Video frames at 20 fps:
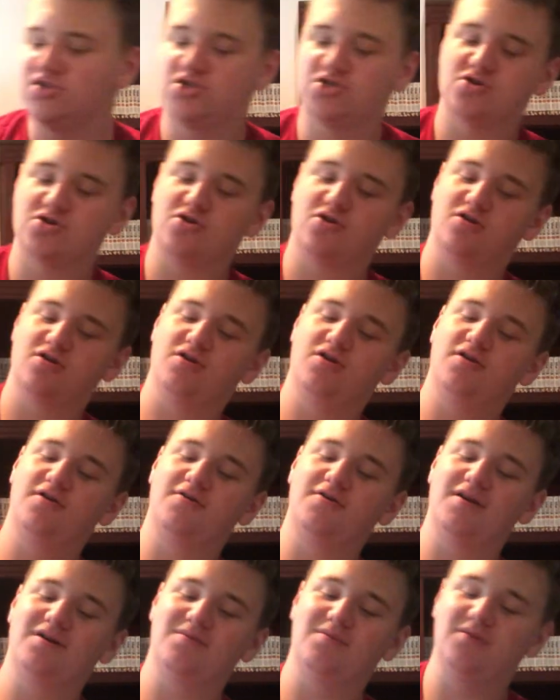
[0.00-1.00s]
sure, you know
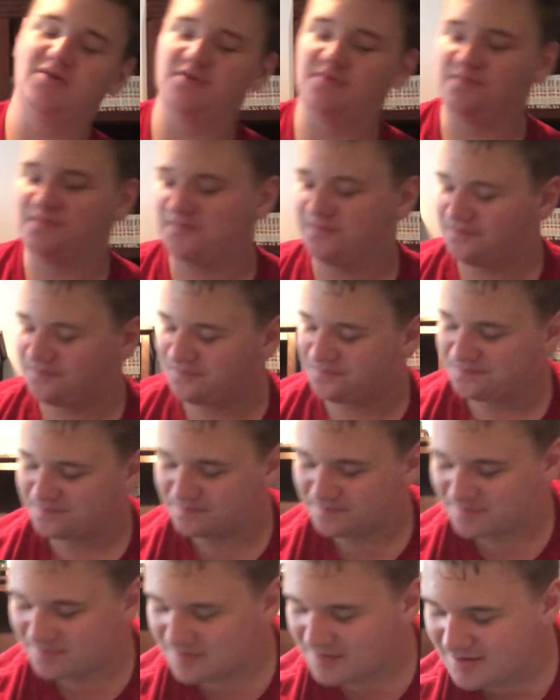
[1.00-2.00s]
what I mean?
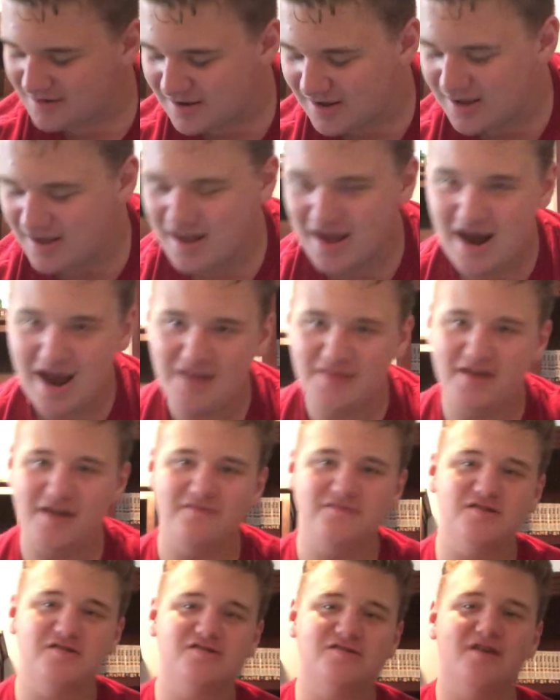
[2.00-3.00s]
And they have
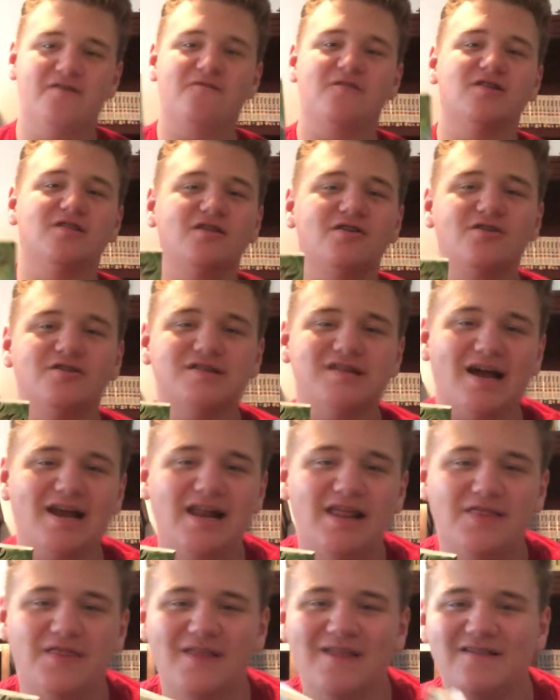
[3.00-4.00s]
just different little
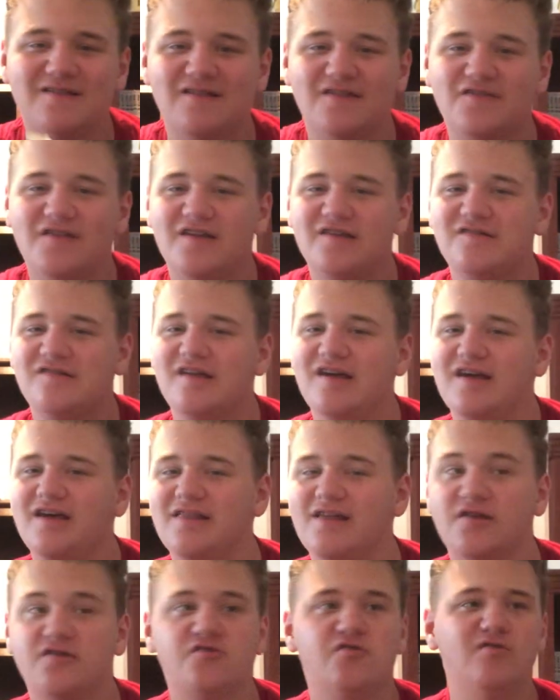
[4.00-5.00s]
tiny things that they say.
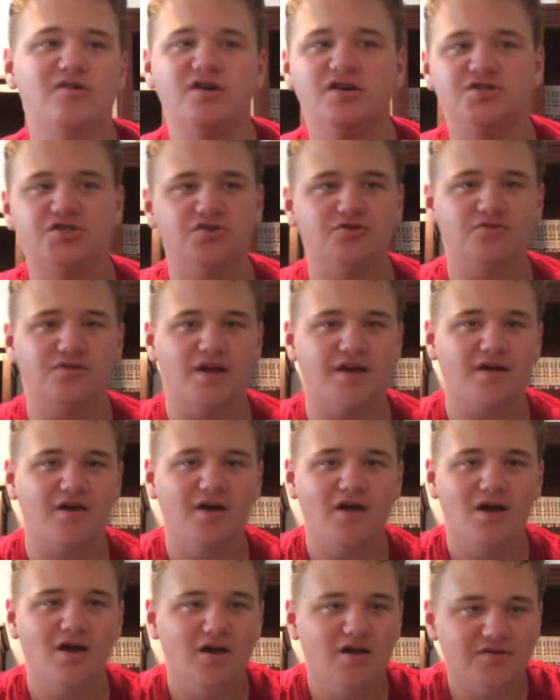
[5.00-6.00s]
Like Suka, she'll like
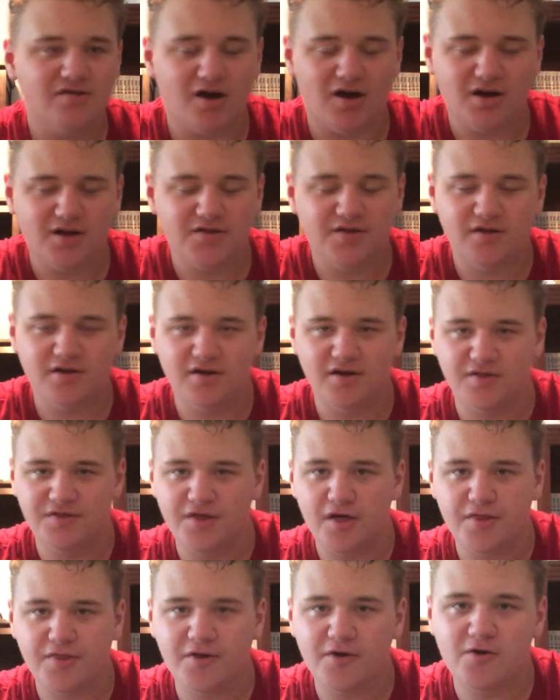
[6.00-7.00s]
talk in
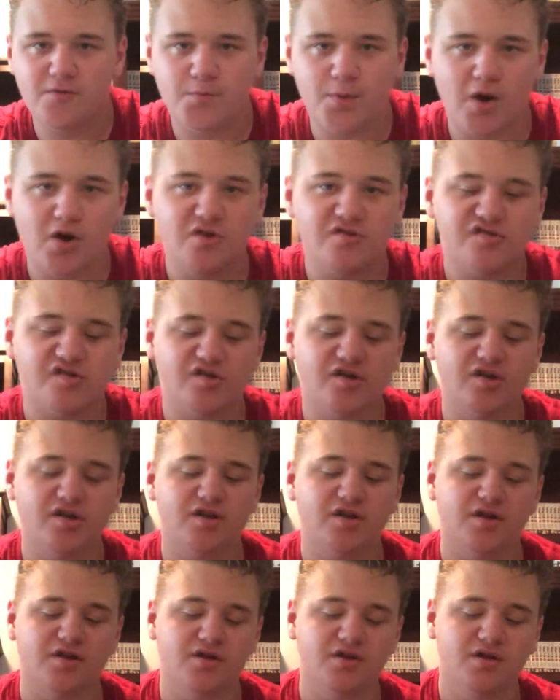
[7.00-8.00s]
the third
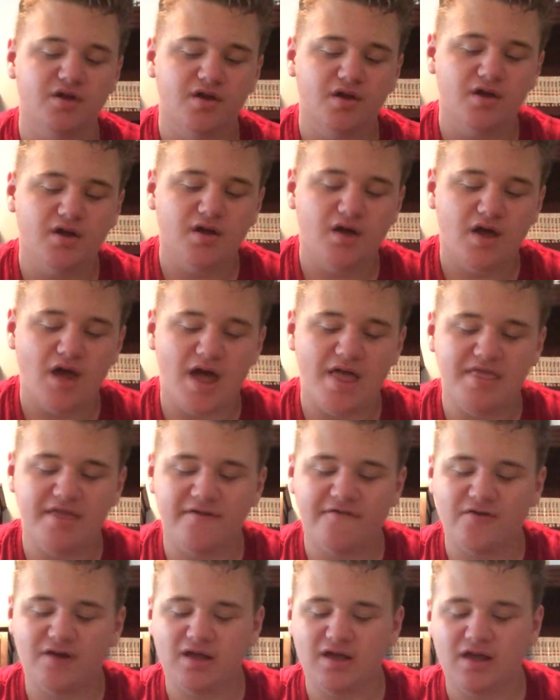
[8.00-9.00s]
person, and
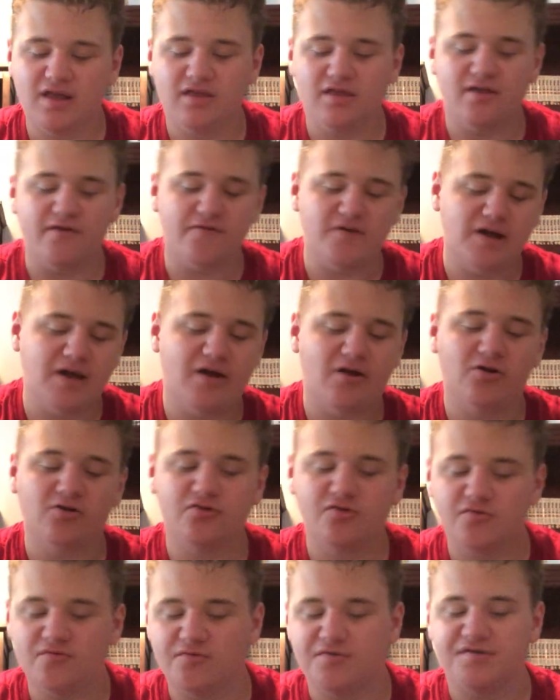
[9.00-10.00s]
different
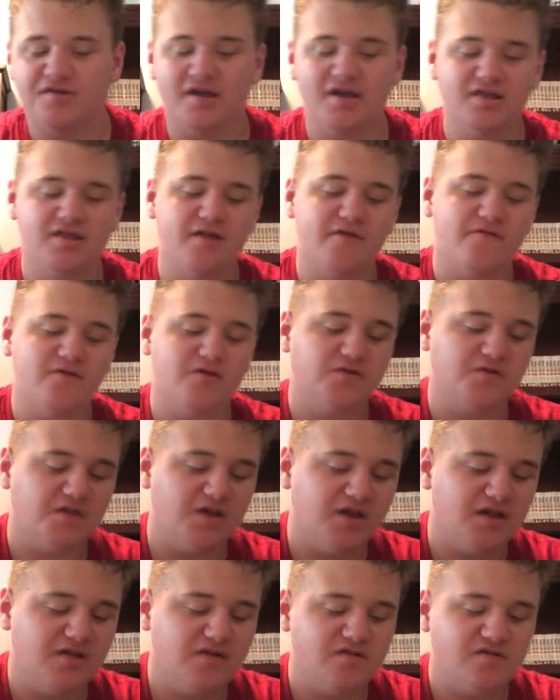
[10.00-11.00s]
characters will say different
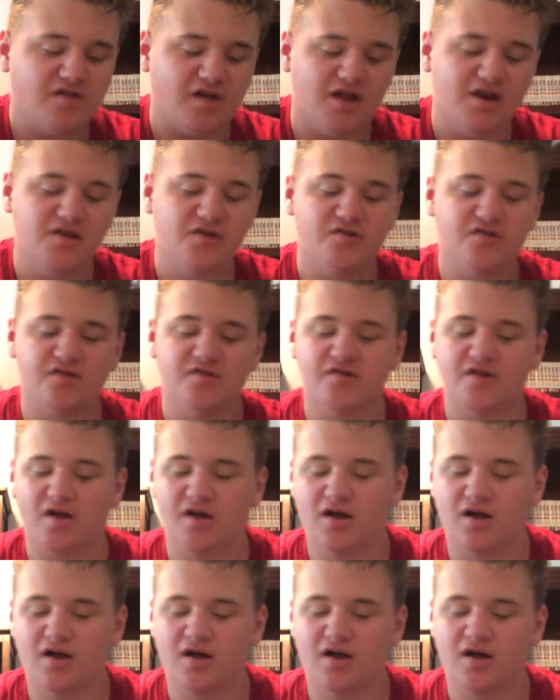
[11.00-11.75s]
things, and it's just